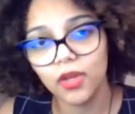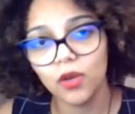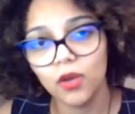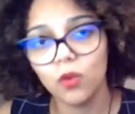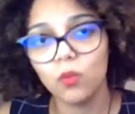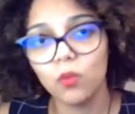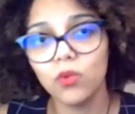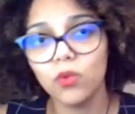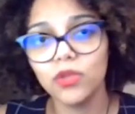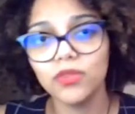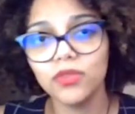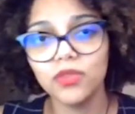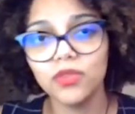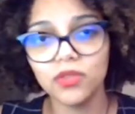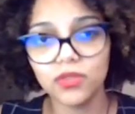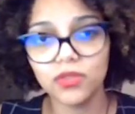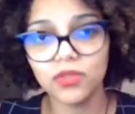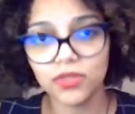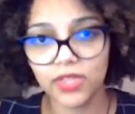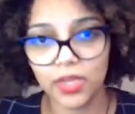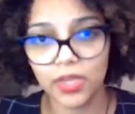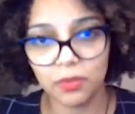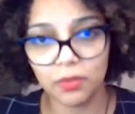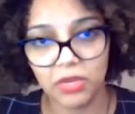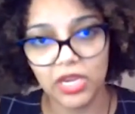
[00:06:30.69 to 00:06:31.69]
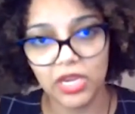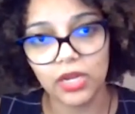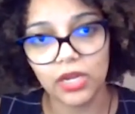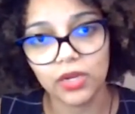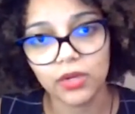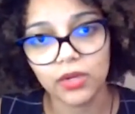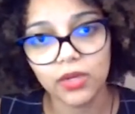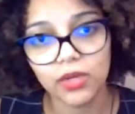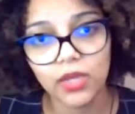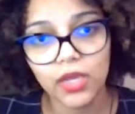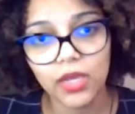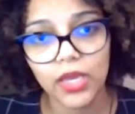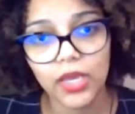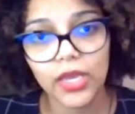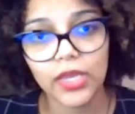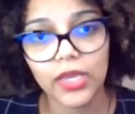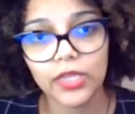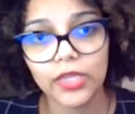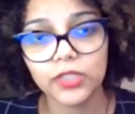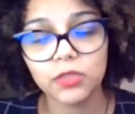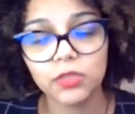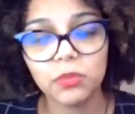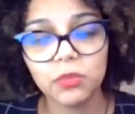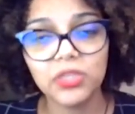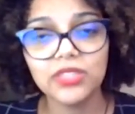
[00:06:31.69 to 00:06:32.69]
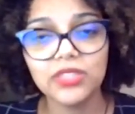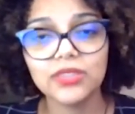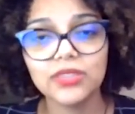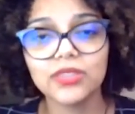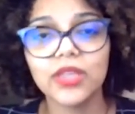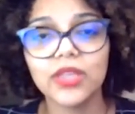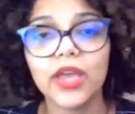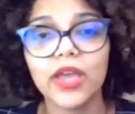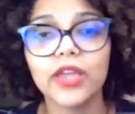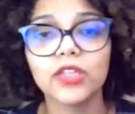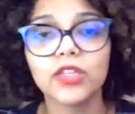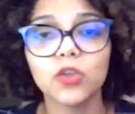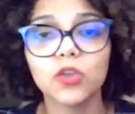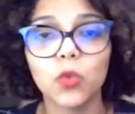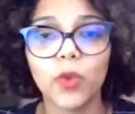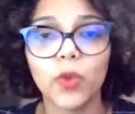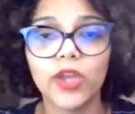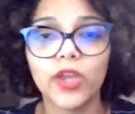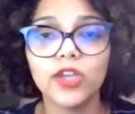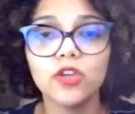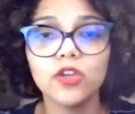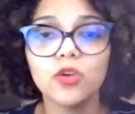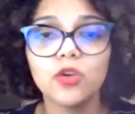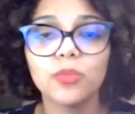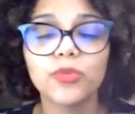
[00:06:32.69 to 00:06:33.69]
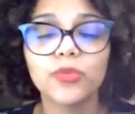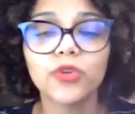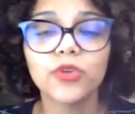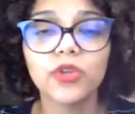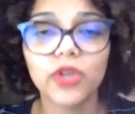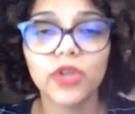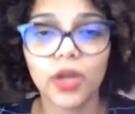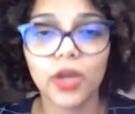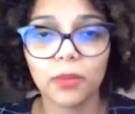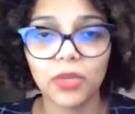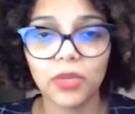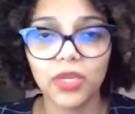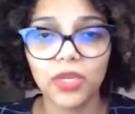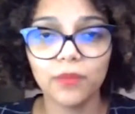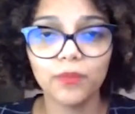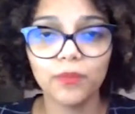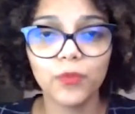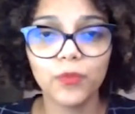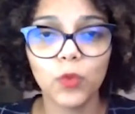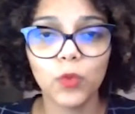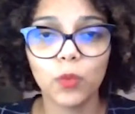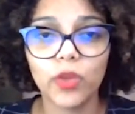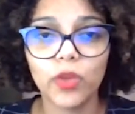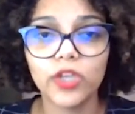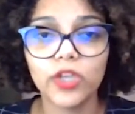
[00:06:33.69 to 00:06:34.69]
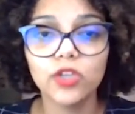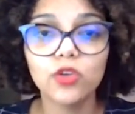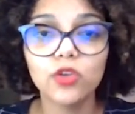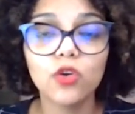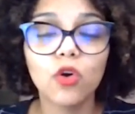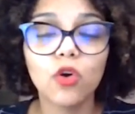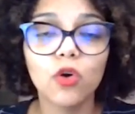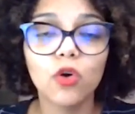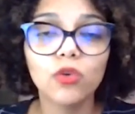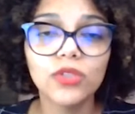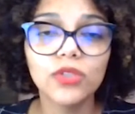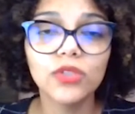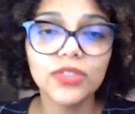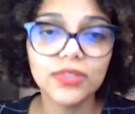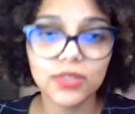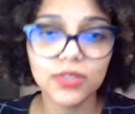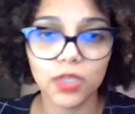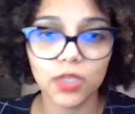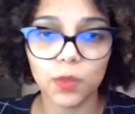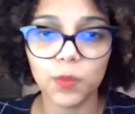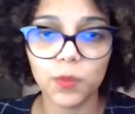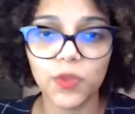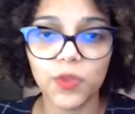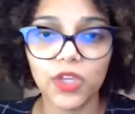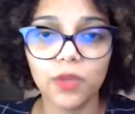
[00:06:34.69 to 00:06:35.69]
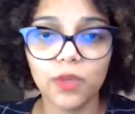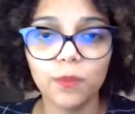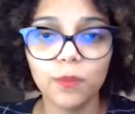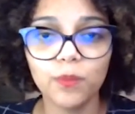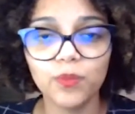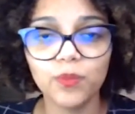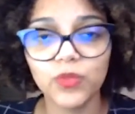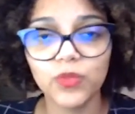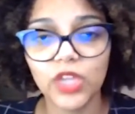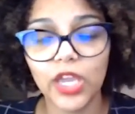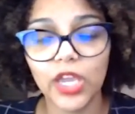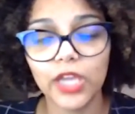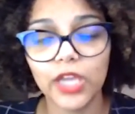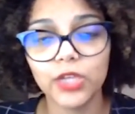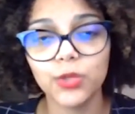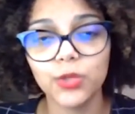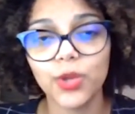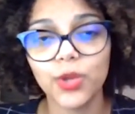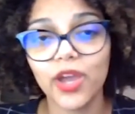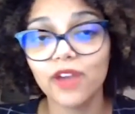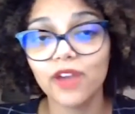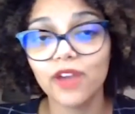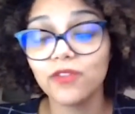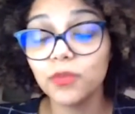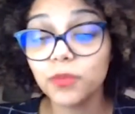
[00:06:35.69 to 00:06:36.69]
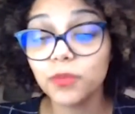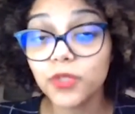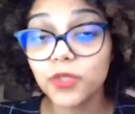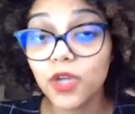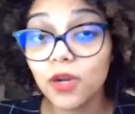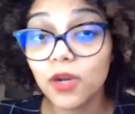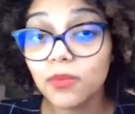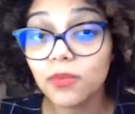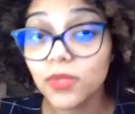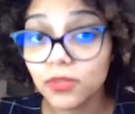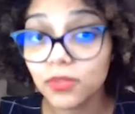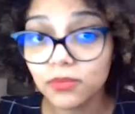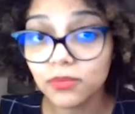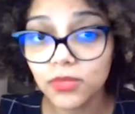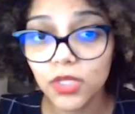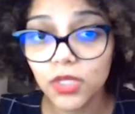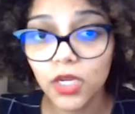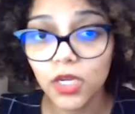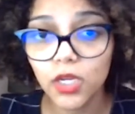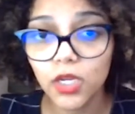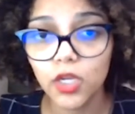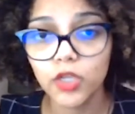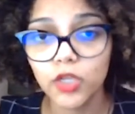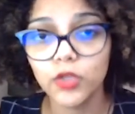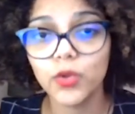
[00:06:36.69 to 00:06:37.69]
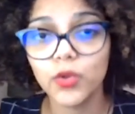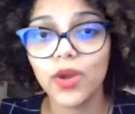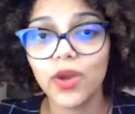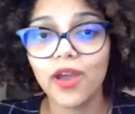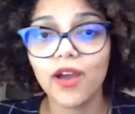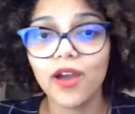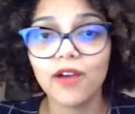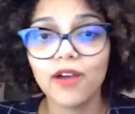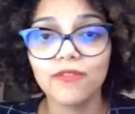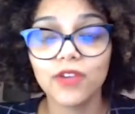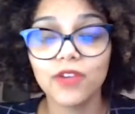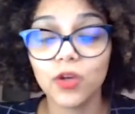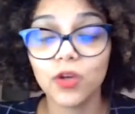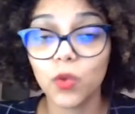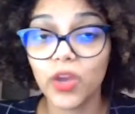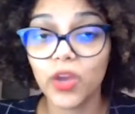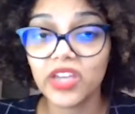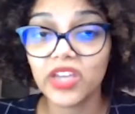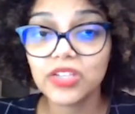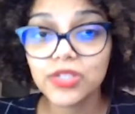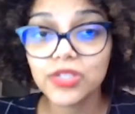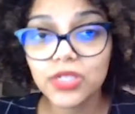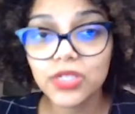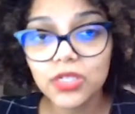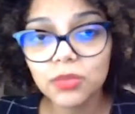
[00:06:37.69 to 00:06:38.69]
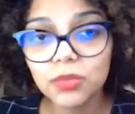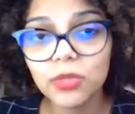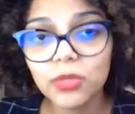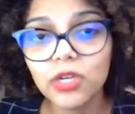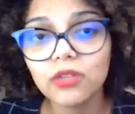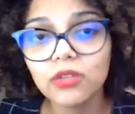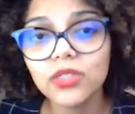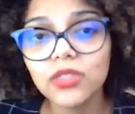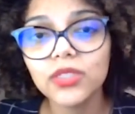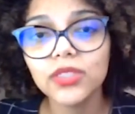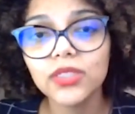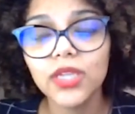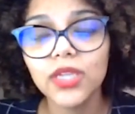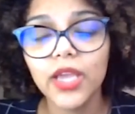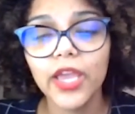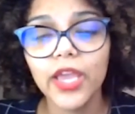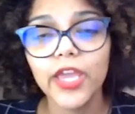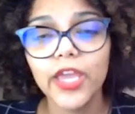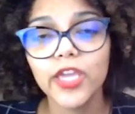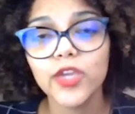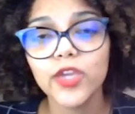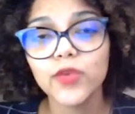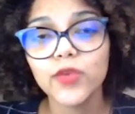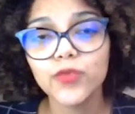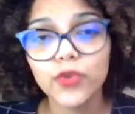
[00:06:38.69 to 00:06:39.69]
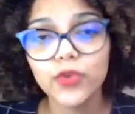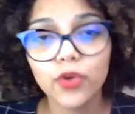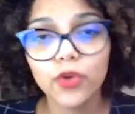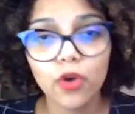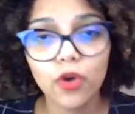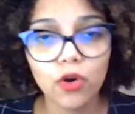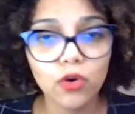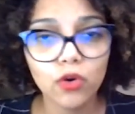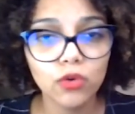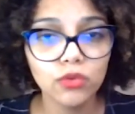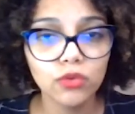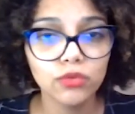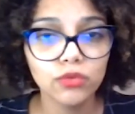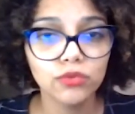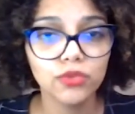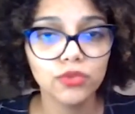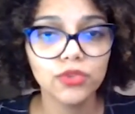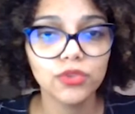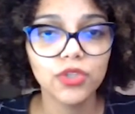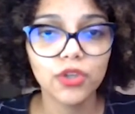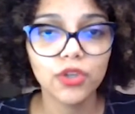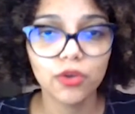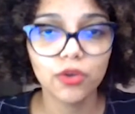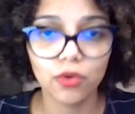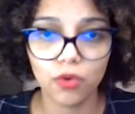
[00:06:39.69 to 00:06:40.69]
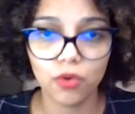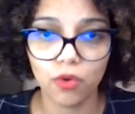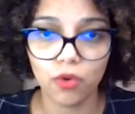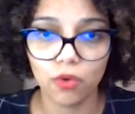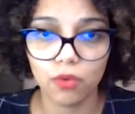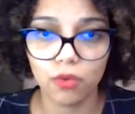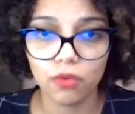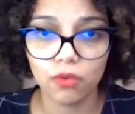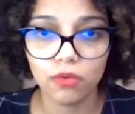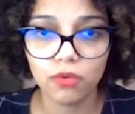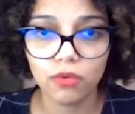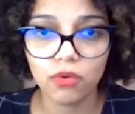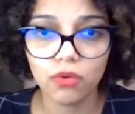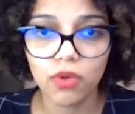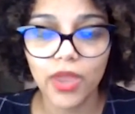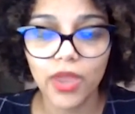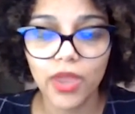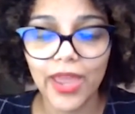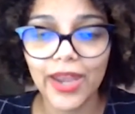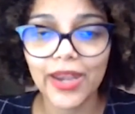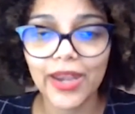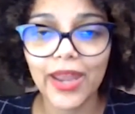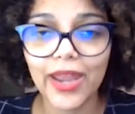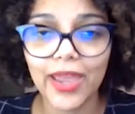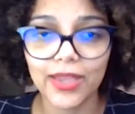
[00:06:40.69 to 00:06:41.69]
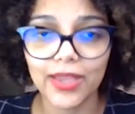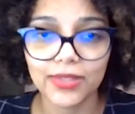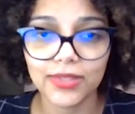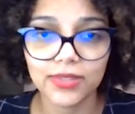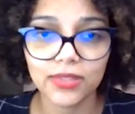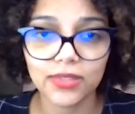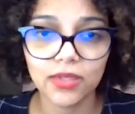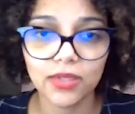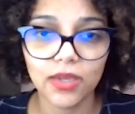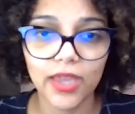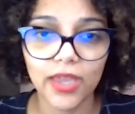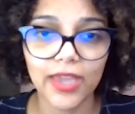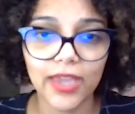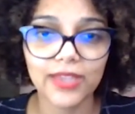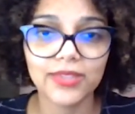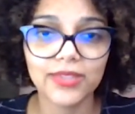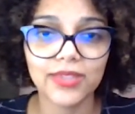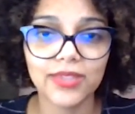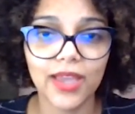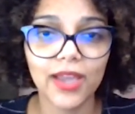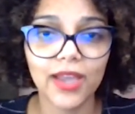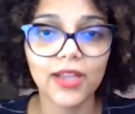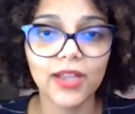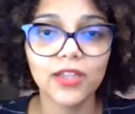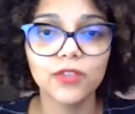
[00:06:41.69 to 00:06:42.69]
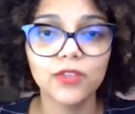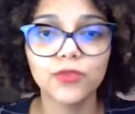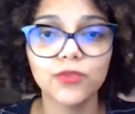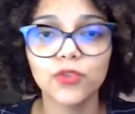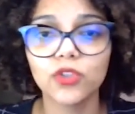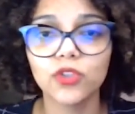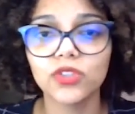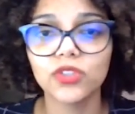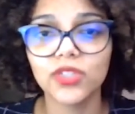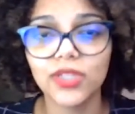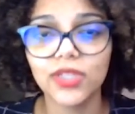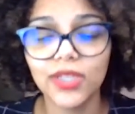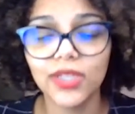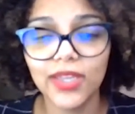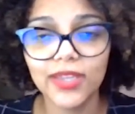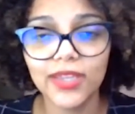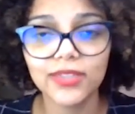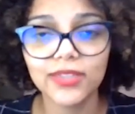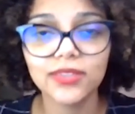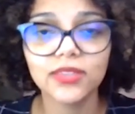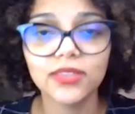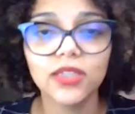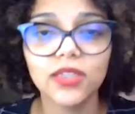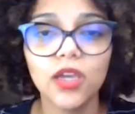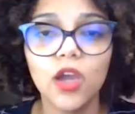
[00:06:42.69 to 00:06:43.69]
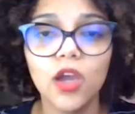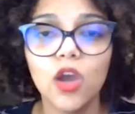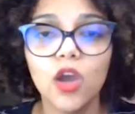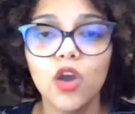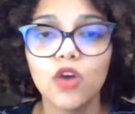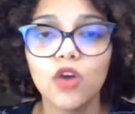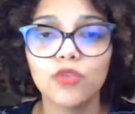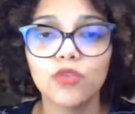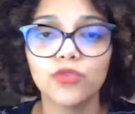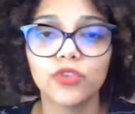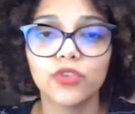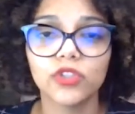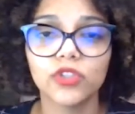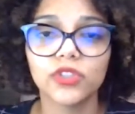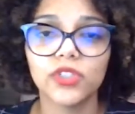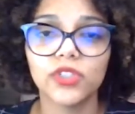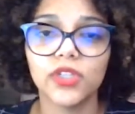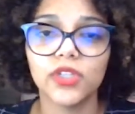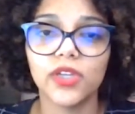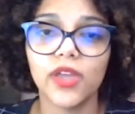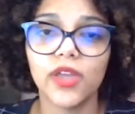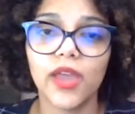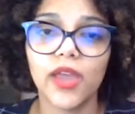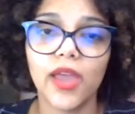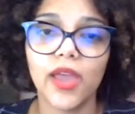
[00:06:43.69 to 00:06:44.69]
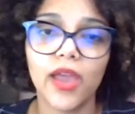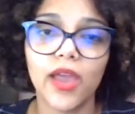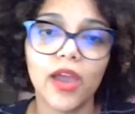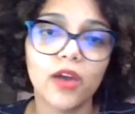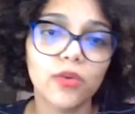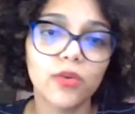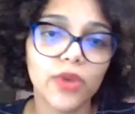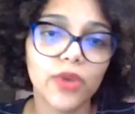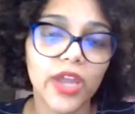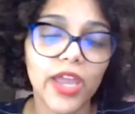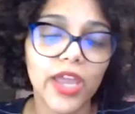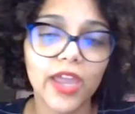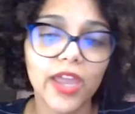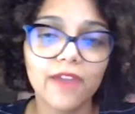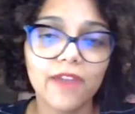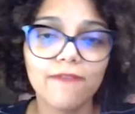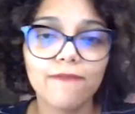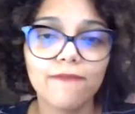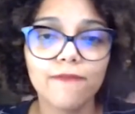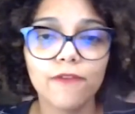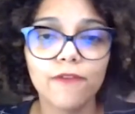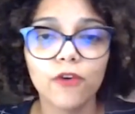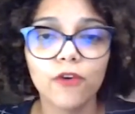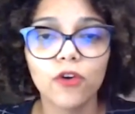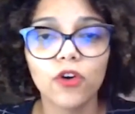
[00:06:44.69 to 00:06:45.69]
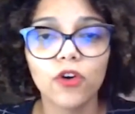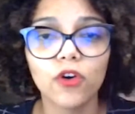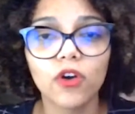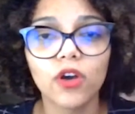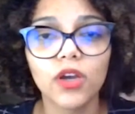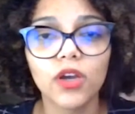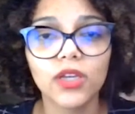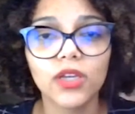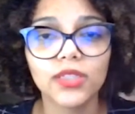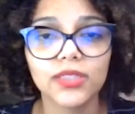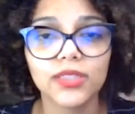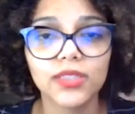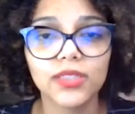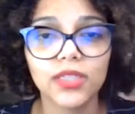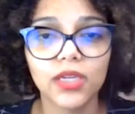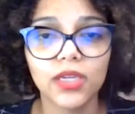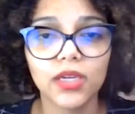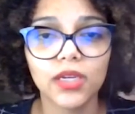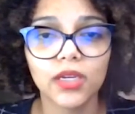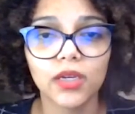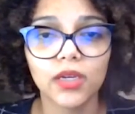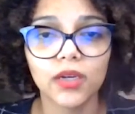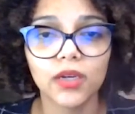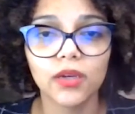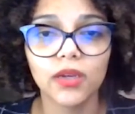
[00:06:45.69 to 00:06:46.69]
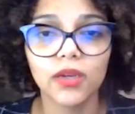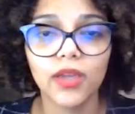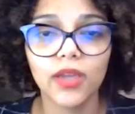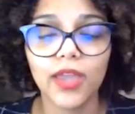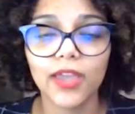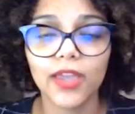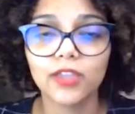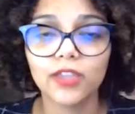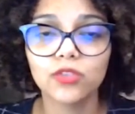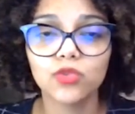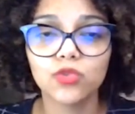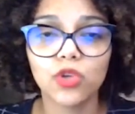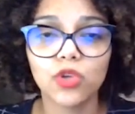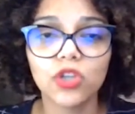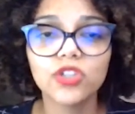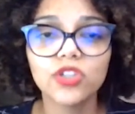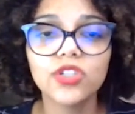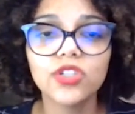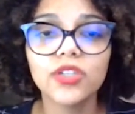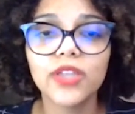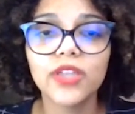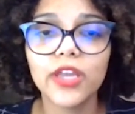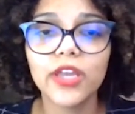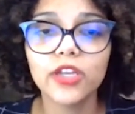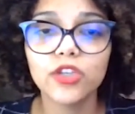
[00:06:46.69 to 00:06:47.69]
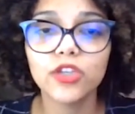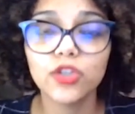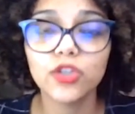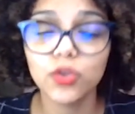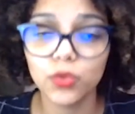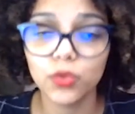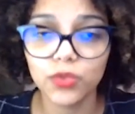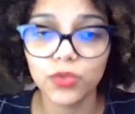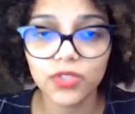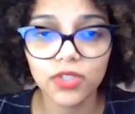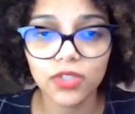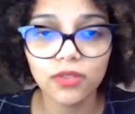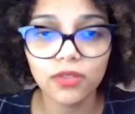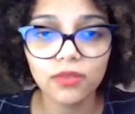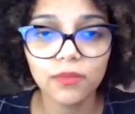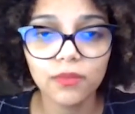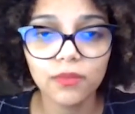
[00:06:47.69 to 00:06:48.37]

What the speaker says: What does that mean? It means that when you're programming, when you're coding something and you have a problem, you have a question about it, if you go to the Google and ask exactly for the list, for the array, for the structure that you're using,